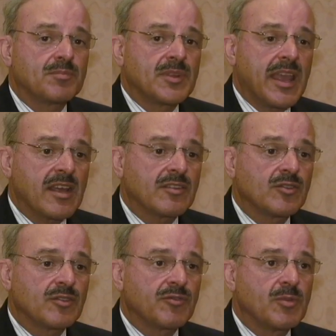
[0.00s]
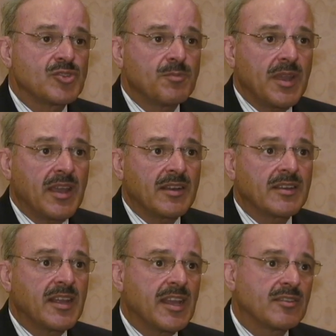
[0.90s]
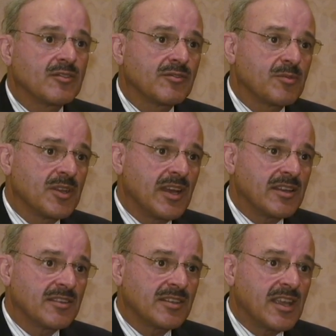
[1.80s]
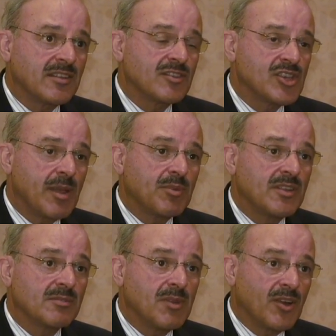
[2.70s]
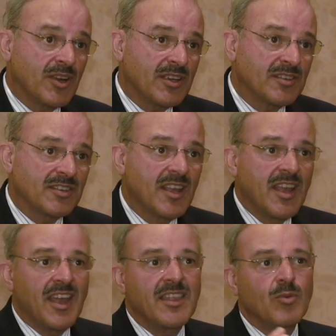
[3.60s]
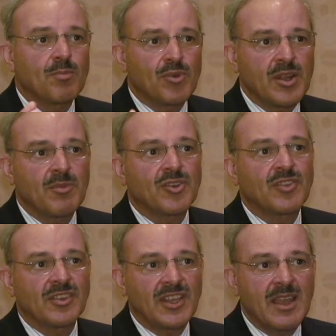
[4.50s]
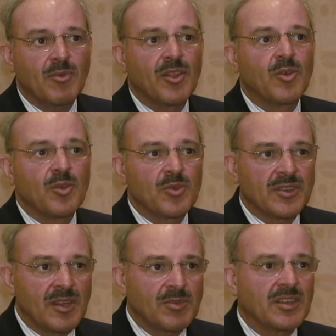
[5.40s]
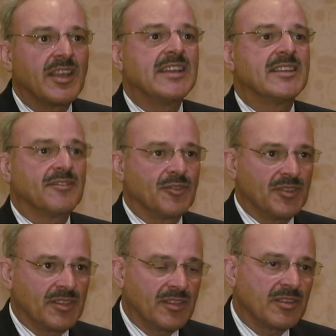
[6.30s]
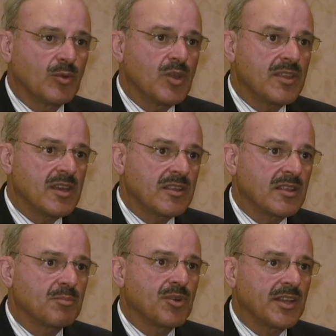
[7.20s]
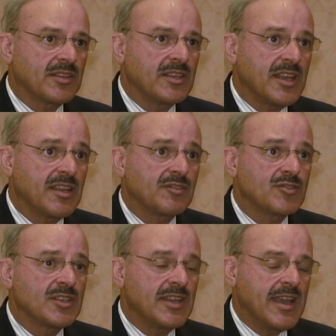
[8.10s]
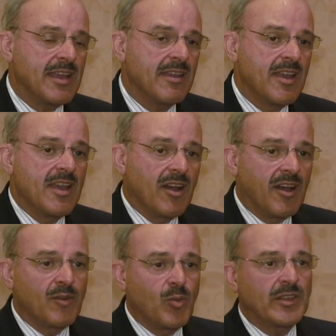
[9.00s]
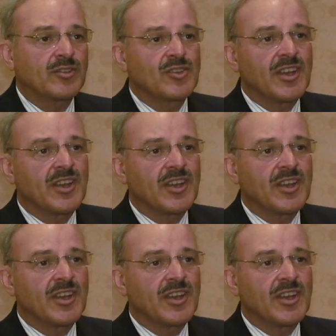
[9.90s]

cancers from Japan and cancers from the United States and Japanese Americans, and they were pretty much the same, although there were some slight differences. So we think that the prostate cancer today of a Western